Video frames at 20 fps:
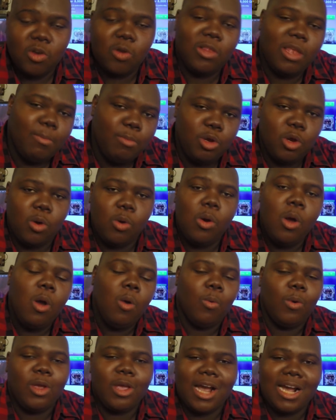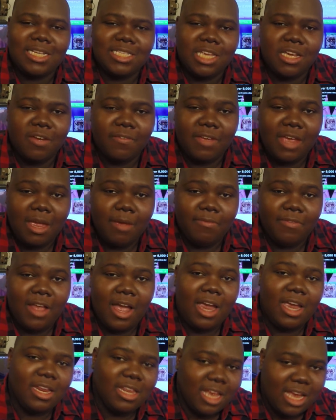Let me know what you guys think of
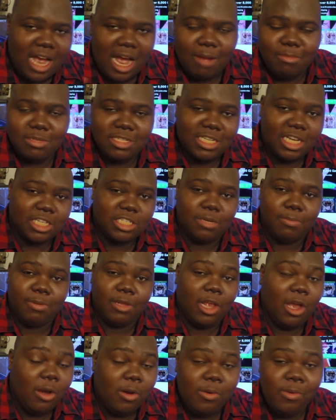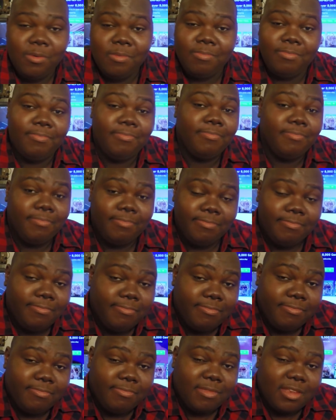Gamefly in the comment section below.
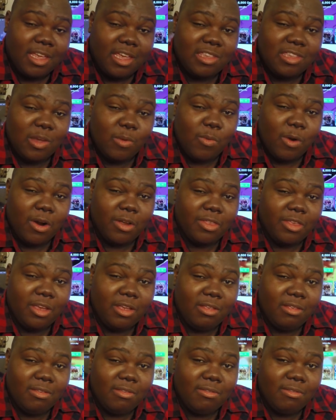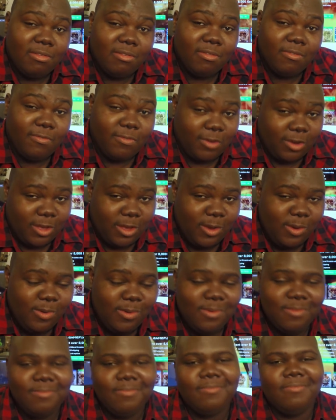Is it worth it for you?
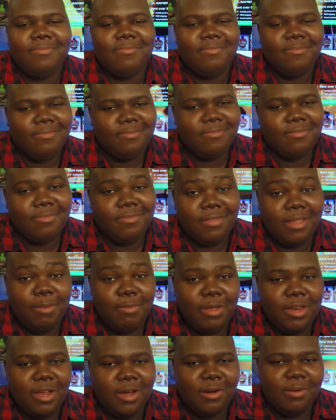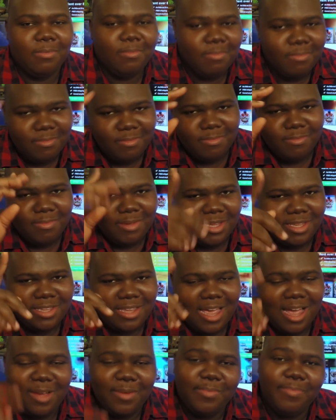Let me know. Peace
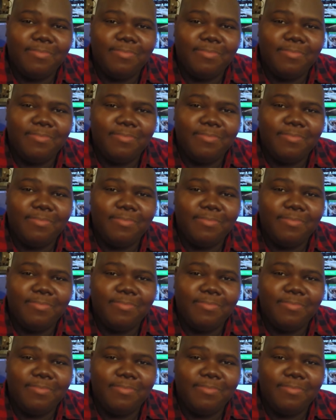out.